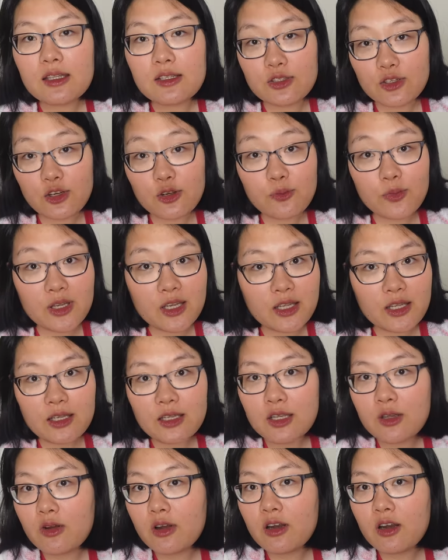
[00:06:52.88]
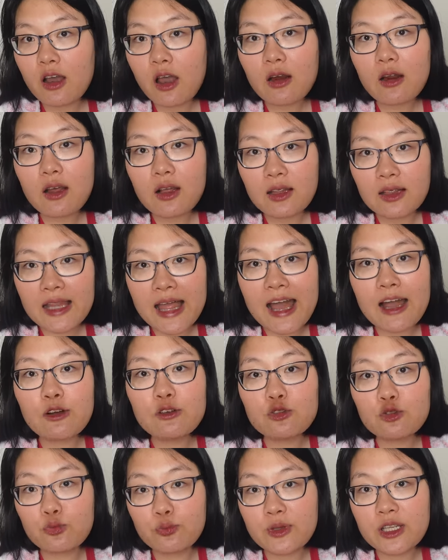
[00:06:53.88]
In Germany, you are not
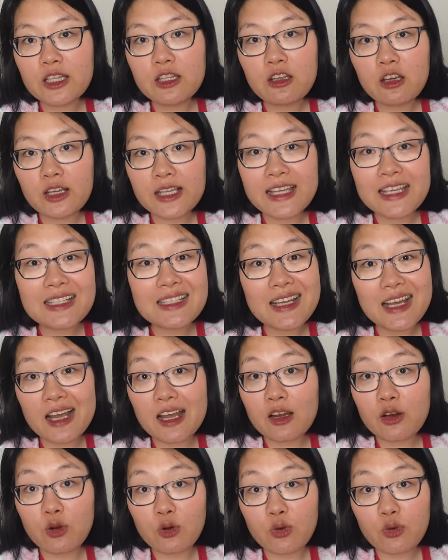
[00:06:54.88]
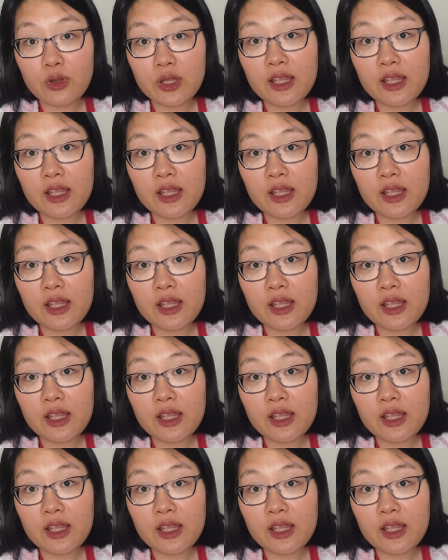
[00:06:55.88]
allowed to beat your kid at all.